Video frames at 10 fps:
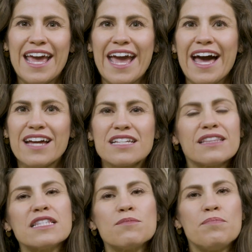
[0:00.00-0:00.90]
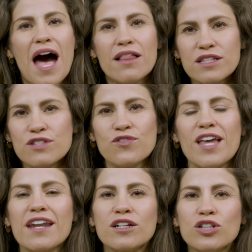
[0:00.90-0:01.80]
And let's balance for
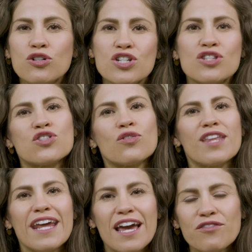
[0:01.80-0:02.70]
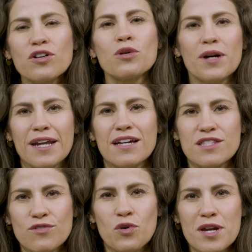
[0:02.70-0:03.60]
that inclusion so that everyone
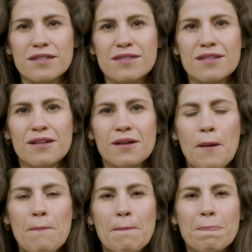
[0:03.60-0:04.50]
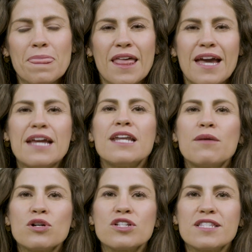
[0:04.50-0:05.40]
has a voice. Okay,
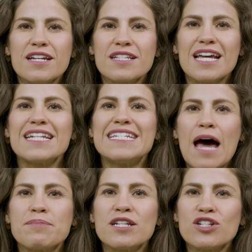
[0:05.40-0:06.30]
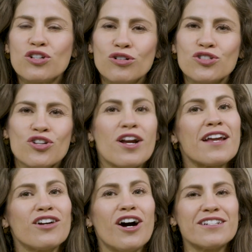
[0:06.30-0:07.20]
number 6, adapting to culture
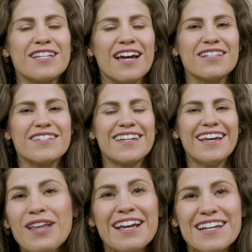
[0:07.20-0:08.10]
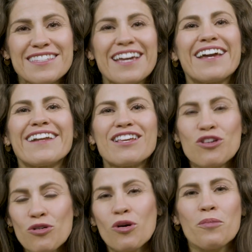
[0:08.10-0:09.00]
and context. Like I said,
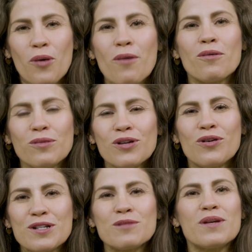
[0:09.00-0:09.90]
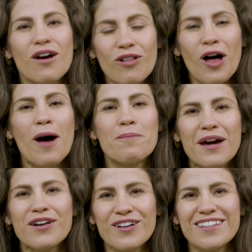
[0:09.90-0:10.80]
you are probably going to be a lot
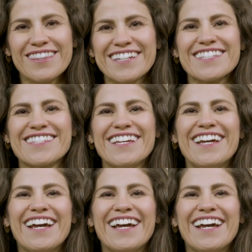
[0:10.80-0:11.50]
better at this